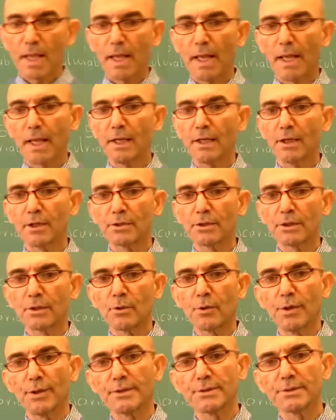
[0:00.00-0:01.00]
Any other
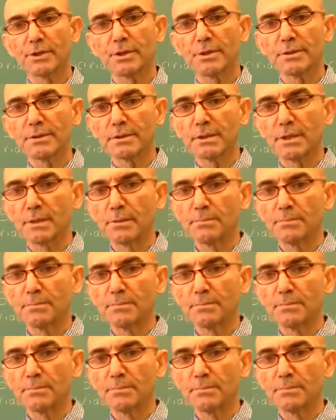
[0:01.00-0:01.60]
questions?